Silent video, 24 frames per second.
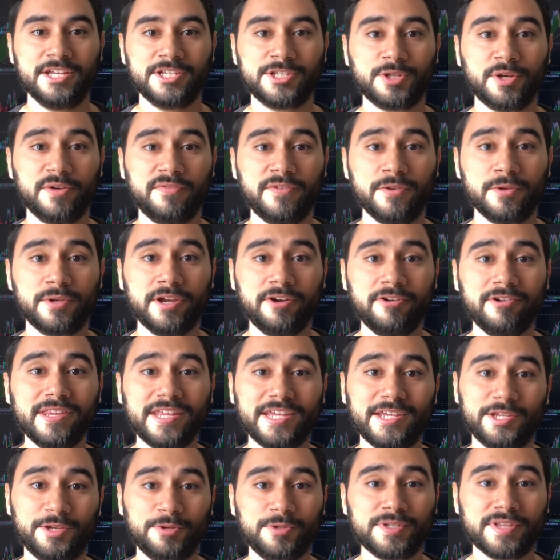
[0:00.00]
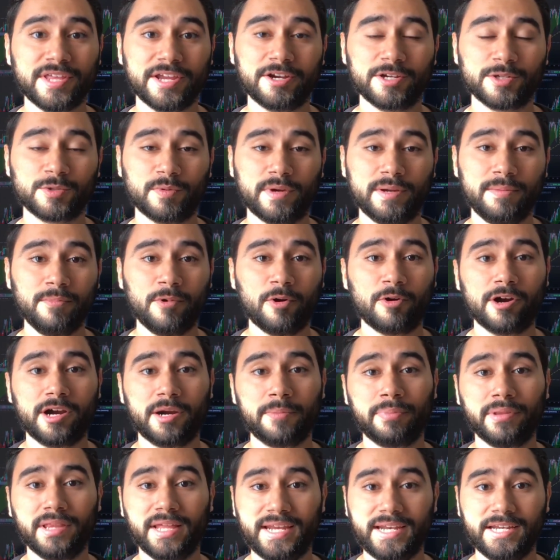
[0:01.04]
So if you currently use Thinkorswim or
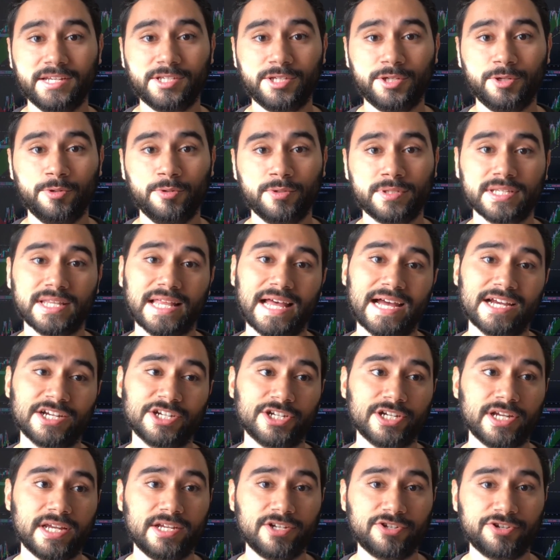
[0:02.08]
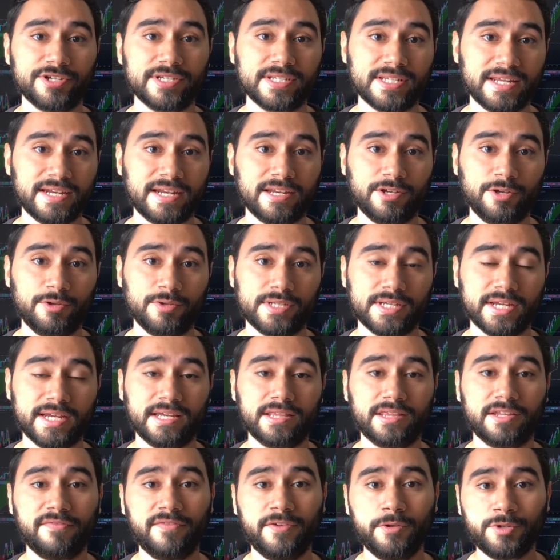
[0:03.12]
are planning to slash interested in using it
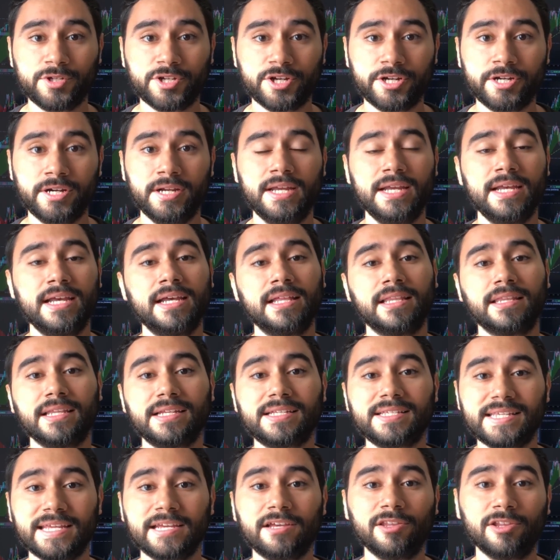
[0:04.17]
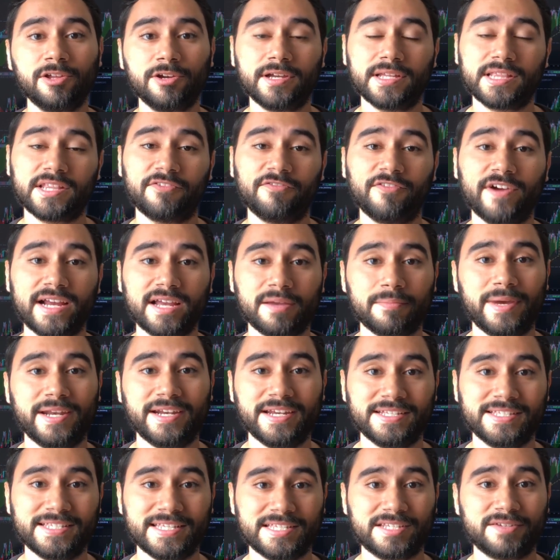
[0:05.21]
in the future, let's take a look at the
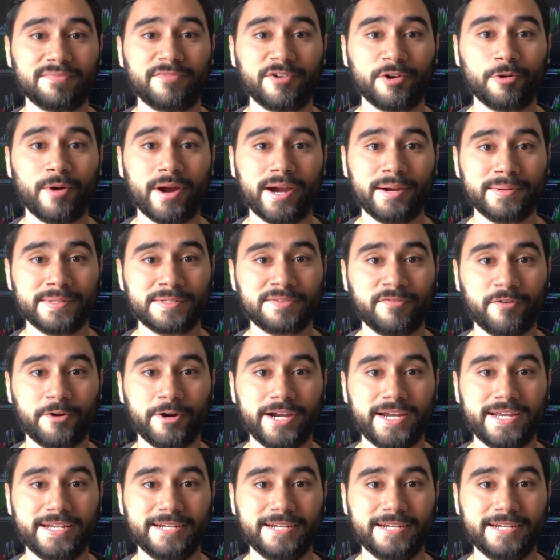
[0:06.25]
recommended system requirements for